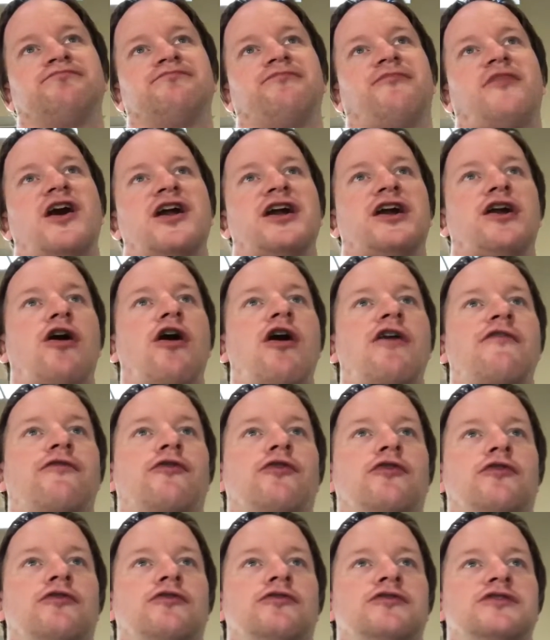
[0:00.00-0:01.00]
find an
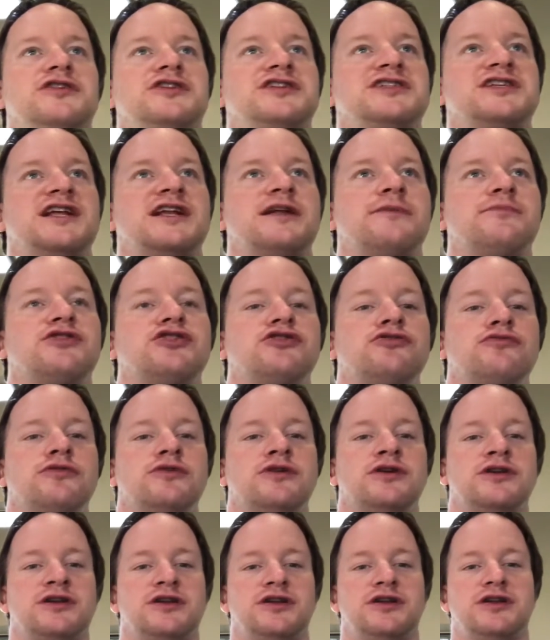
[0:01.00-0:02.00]
offer, send them to
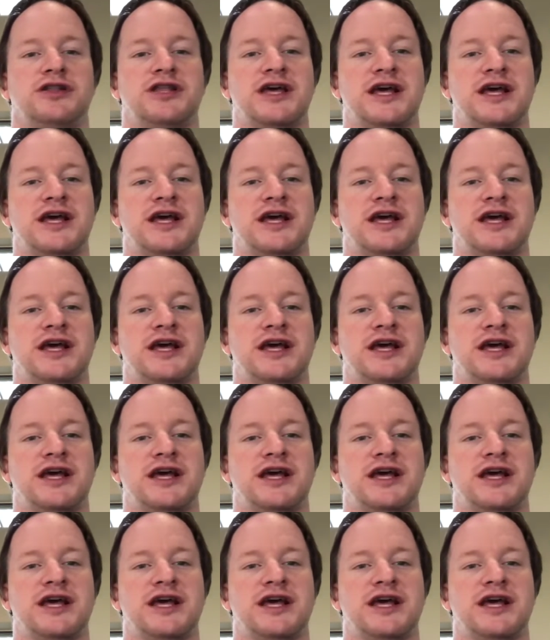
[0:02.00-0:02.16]
it.